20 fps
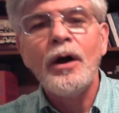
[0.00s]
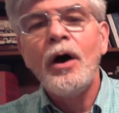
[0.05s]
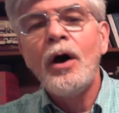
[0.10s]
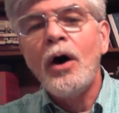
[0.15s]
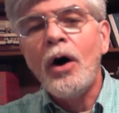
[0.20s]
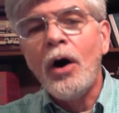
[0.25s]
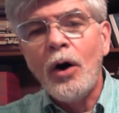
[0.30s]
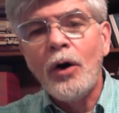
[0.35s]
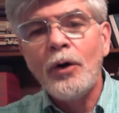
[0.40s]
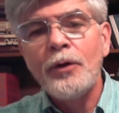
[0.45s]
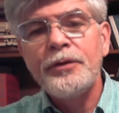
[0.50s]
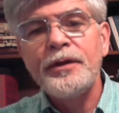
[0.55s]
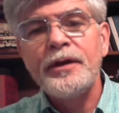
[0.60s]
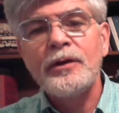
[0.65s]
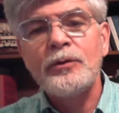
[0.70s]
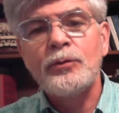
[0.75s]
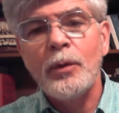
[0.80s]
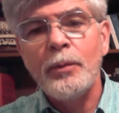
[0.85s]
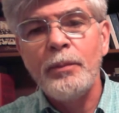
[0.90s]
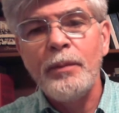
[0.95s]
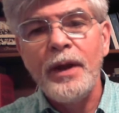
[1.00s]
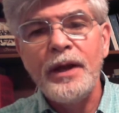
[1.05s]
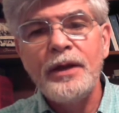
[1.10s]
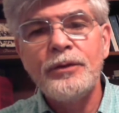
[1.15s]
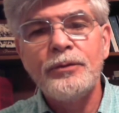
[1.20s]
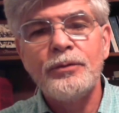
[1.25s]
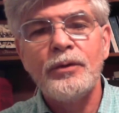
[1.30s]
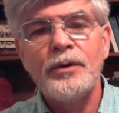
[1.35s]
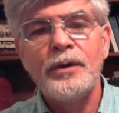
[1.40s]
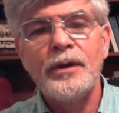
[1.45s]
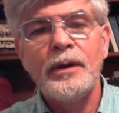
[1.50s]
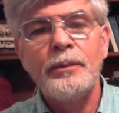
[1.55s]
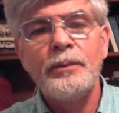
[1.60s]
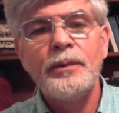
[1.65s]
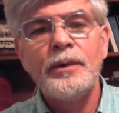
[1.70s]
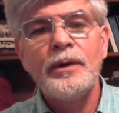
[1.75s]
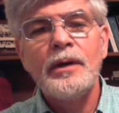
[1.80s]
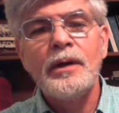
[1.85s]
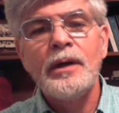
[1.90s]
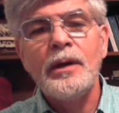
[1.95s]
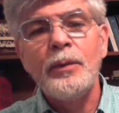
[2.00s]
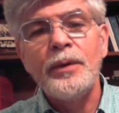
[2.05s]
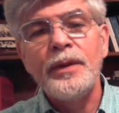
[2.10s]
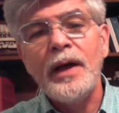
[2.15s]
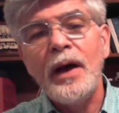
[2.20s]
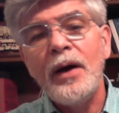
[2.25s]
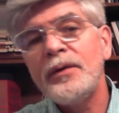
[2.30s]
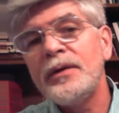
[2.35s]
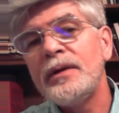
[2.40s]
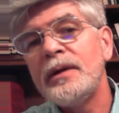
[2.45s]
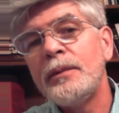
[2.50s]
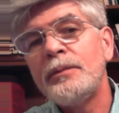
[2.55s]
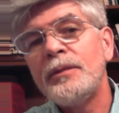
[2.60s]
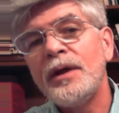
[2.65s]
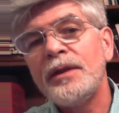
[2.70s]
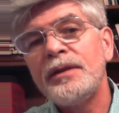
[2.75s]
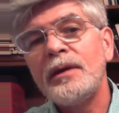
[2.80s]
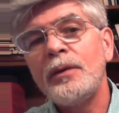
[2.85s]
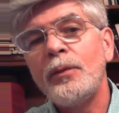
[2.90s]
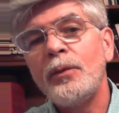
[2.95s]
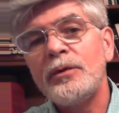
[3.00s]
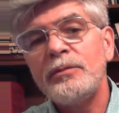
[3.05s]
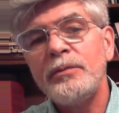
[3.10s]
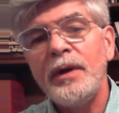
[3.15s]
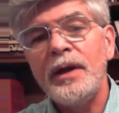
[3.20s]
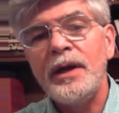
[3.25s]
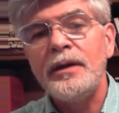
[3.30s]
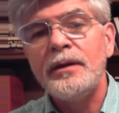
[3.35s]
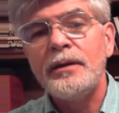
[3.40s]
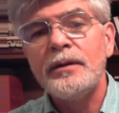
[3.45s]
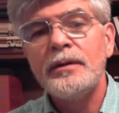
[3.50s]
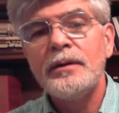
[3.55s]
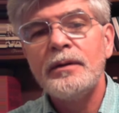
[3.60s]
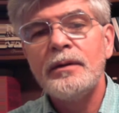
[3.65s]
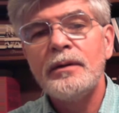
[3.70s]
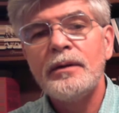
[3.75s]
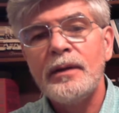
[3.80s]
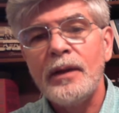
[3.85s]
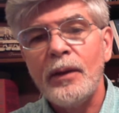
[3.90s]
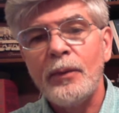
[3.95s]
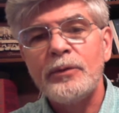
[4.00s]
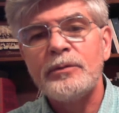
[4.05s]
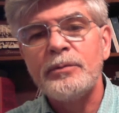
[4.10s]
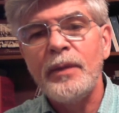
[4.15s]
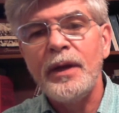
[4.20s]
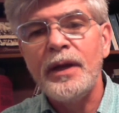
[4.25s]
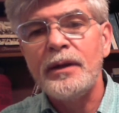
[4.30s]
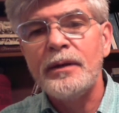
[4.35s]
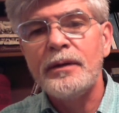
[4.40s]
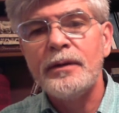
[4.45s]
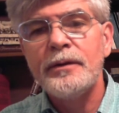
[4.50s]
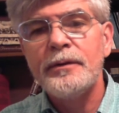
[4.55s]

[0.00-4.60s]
All things were made through him, and without him nothing was made that was made.